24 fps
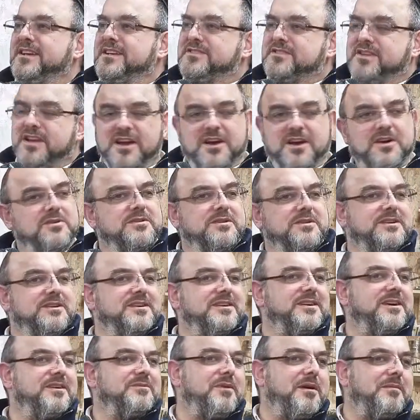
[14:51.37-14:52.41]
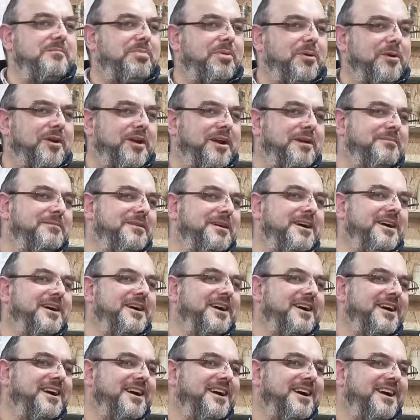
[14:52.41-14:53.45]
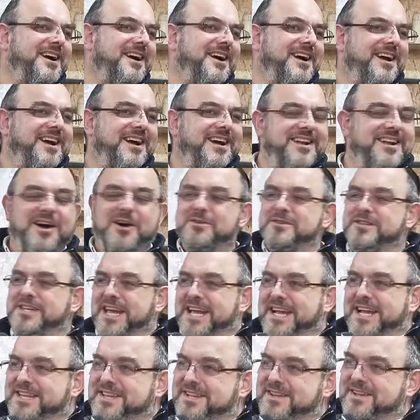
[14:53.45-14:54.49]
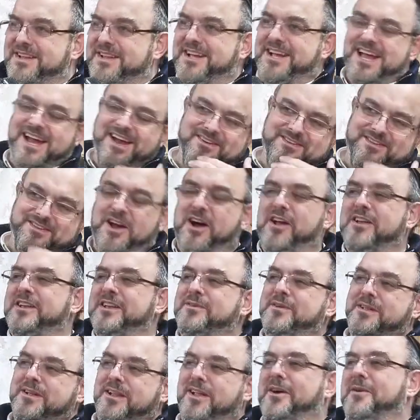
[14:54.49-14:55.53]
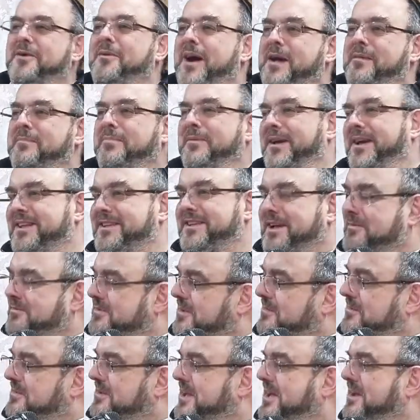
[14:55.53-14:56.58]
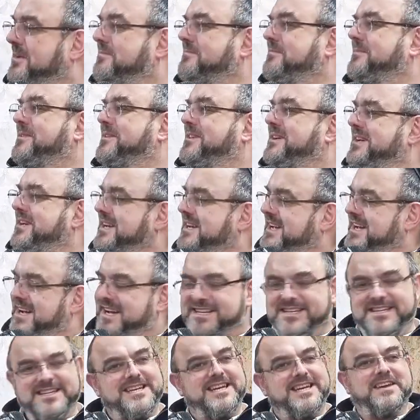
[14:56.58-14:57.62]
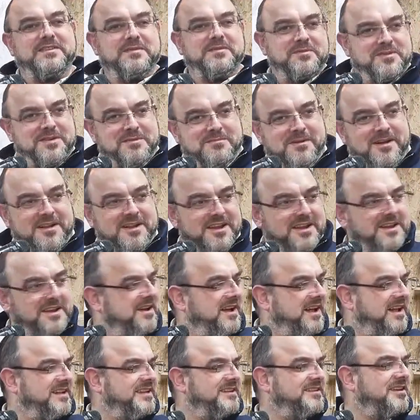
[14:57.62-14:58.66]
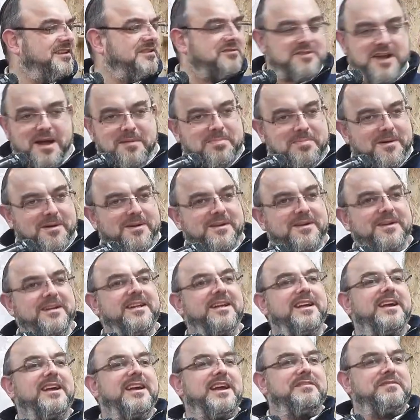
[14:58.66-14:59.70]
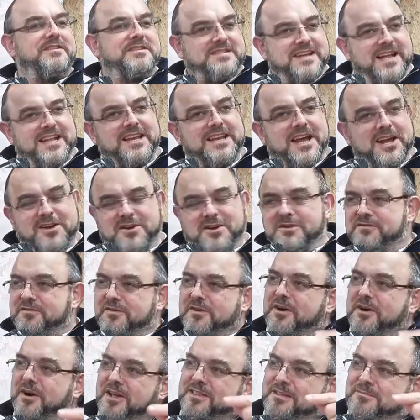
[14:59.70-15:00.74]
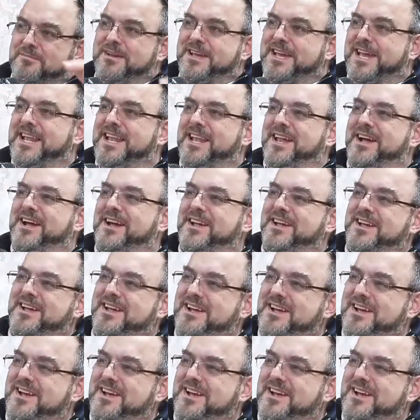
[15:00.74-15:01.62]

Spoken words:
So at one Purim, an old Yid, the Oni with a long white beard, comes up to him And he gives him some money, and he says, Rebbe, if I tell you a good vote on the Megillah,